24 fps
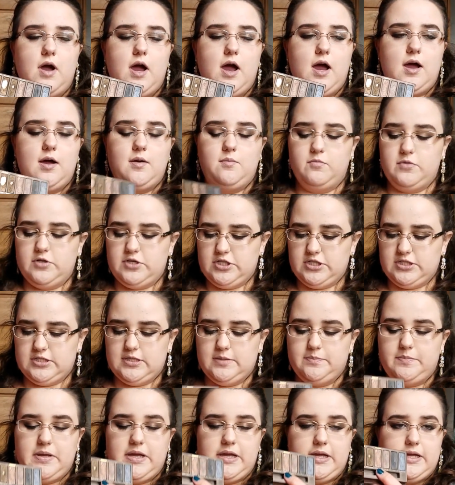which is
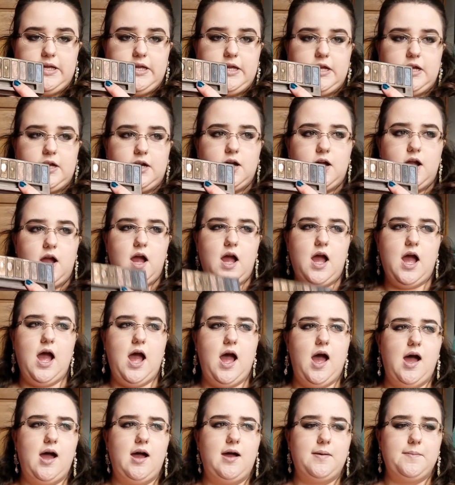the pink here,
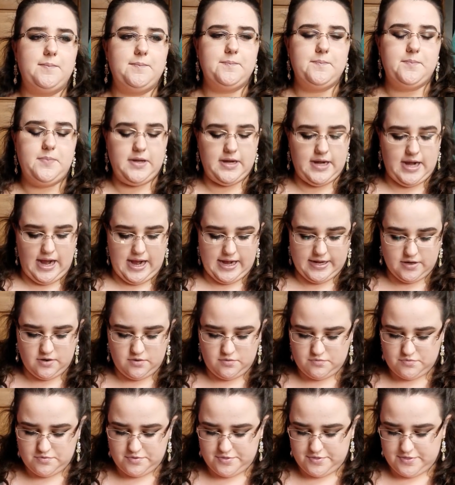but I
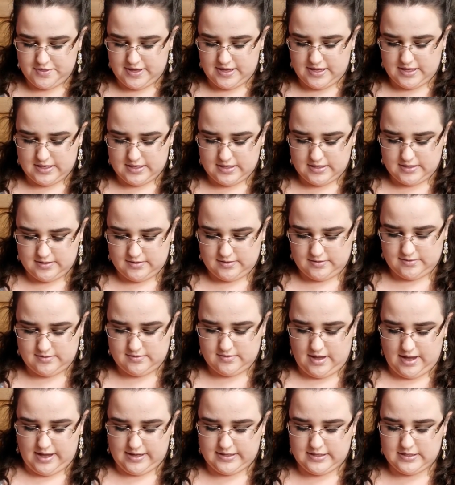don't think
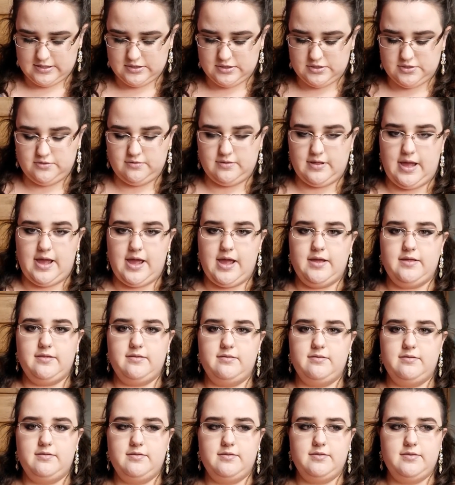I can do that
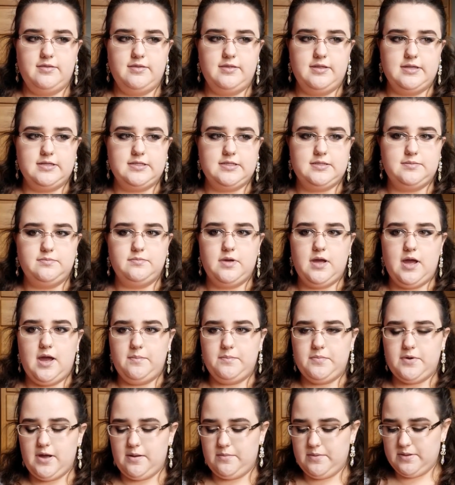this
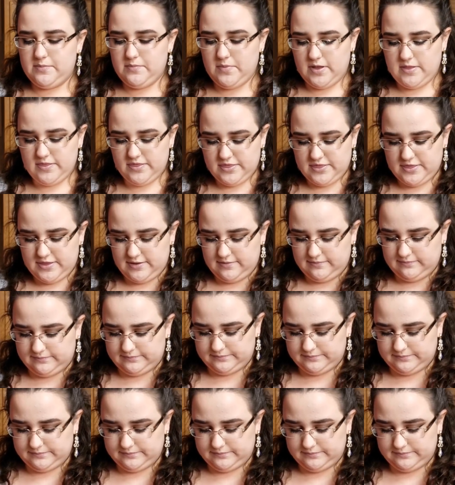upcoming month.